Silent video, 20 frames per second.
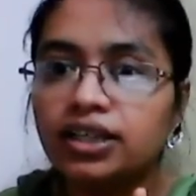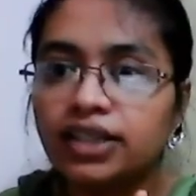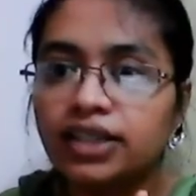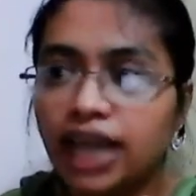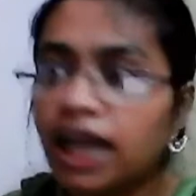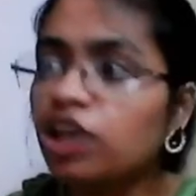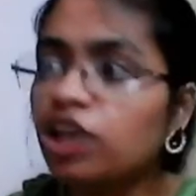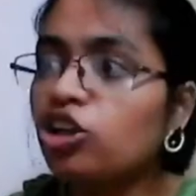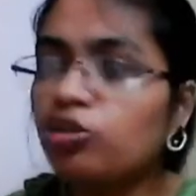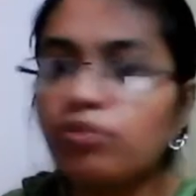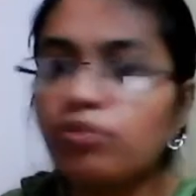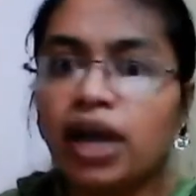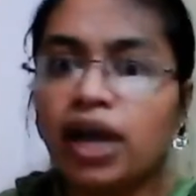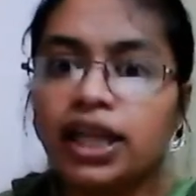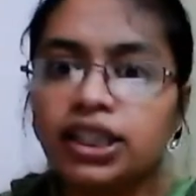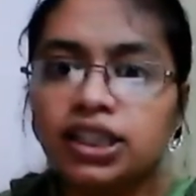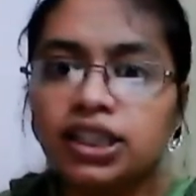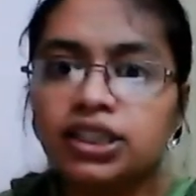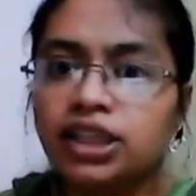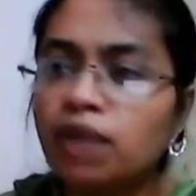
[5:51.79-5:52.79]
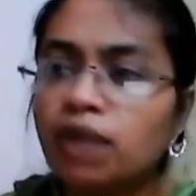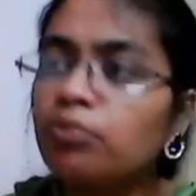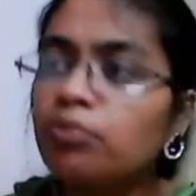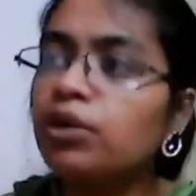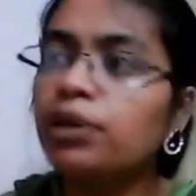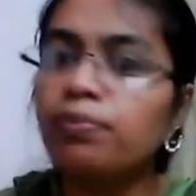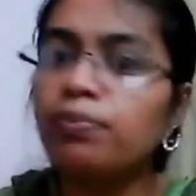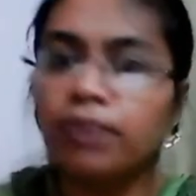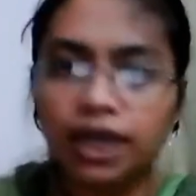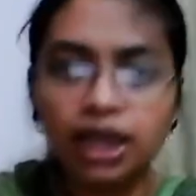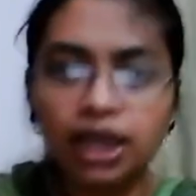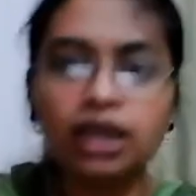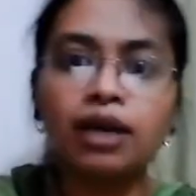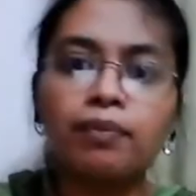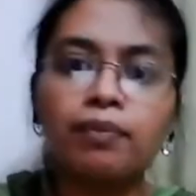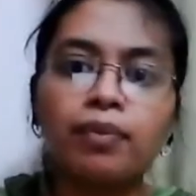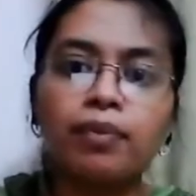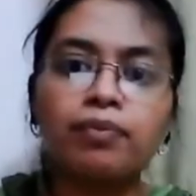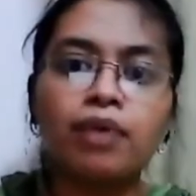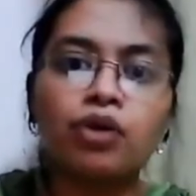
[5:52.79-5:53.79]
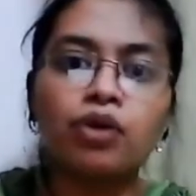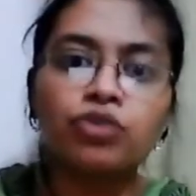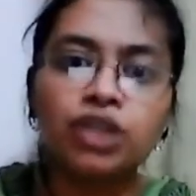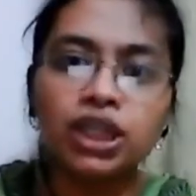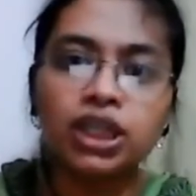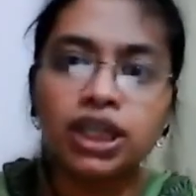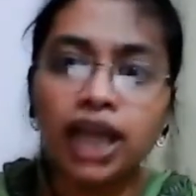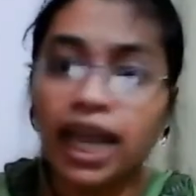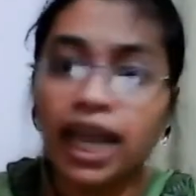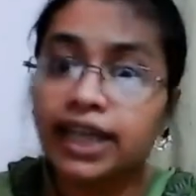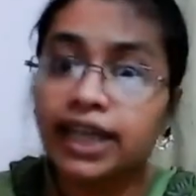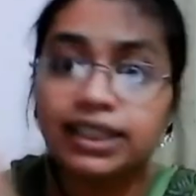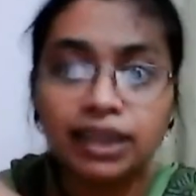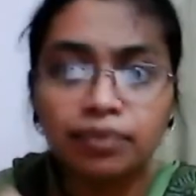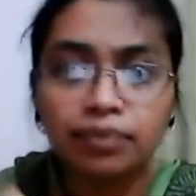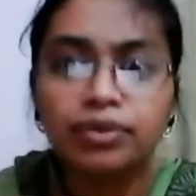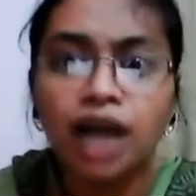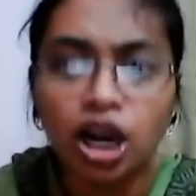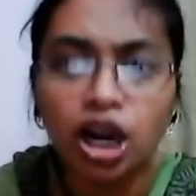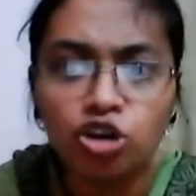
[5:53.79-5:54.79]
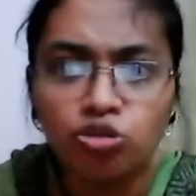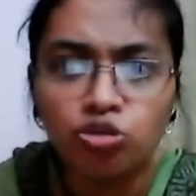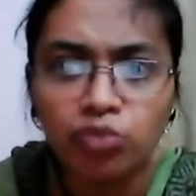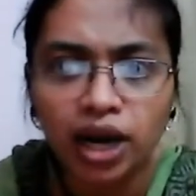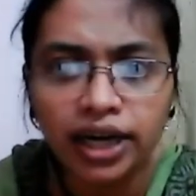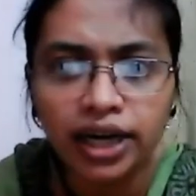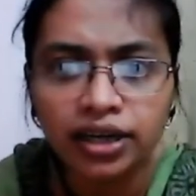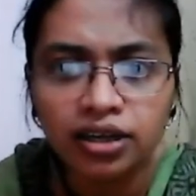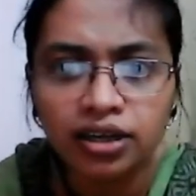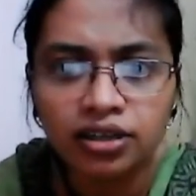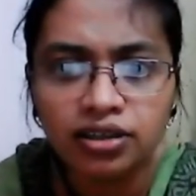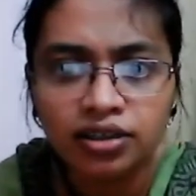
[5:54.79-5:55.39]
Can you imagine somebody picking up a mountain except Hanuman?